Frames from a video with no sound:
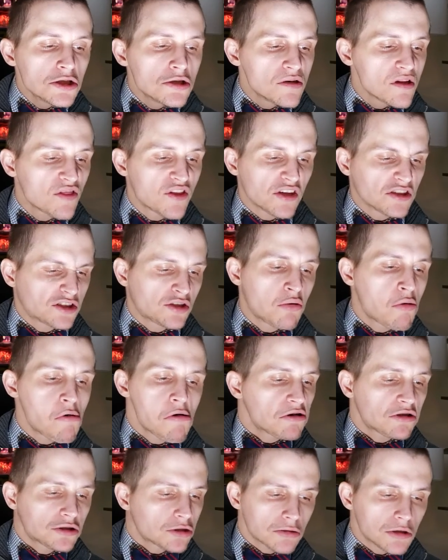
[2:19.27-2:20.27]
The
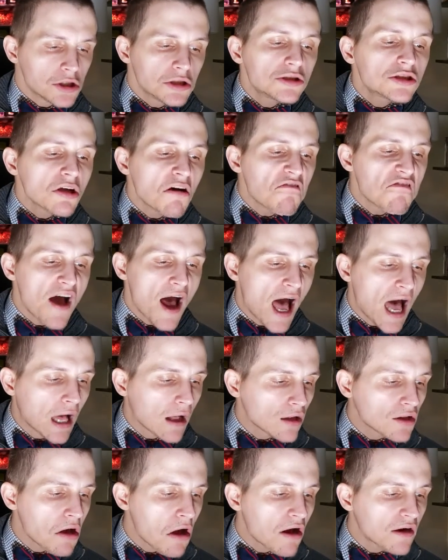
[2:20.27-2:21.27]
tortures of
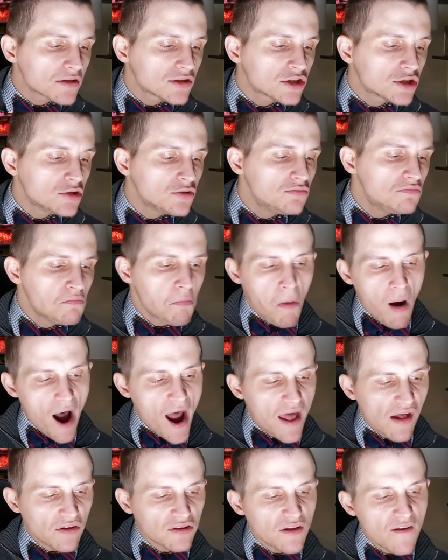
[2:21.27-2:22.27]
hell are too
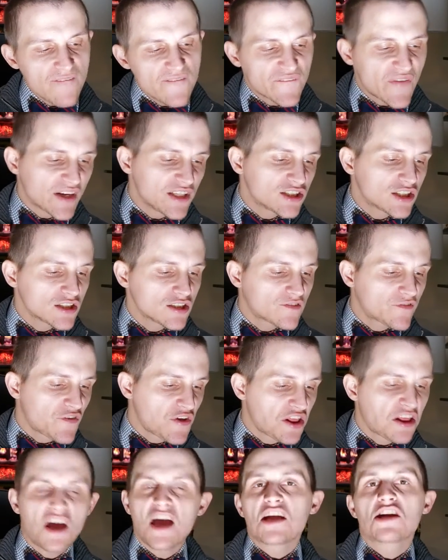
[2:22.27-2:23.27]
mild a vengeance for
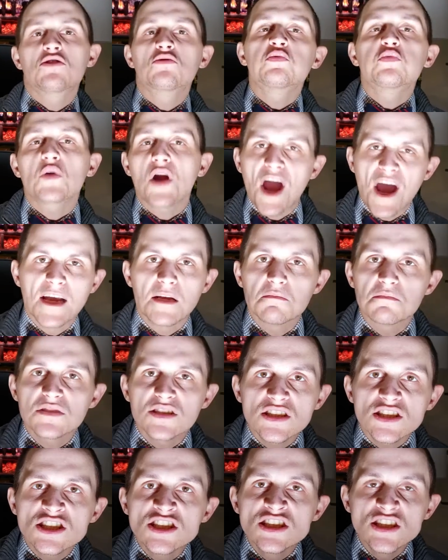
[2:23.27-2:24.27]
thy
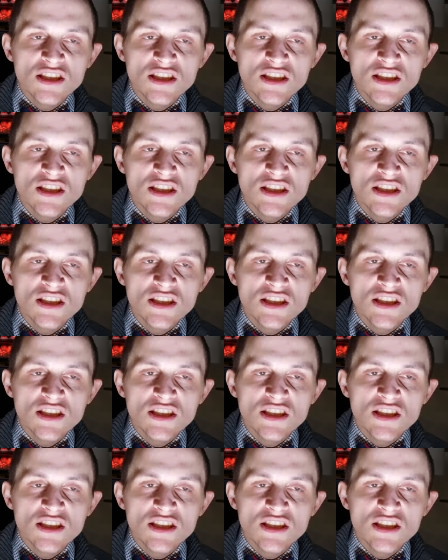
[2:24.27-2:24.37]
crimes.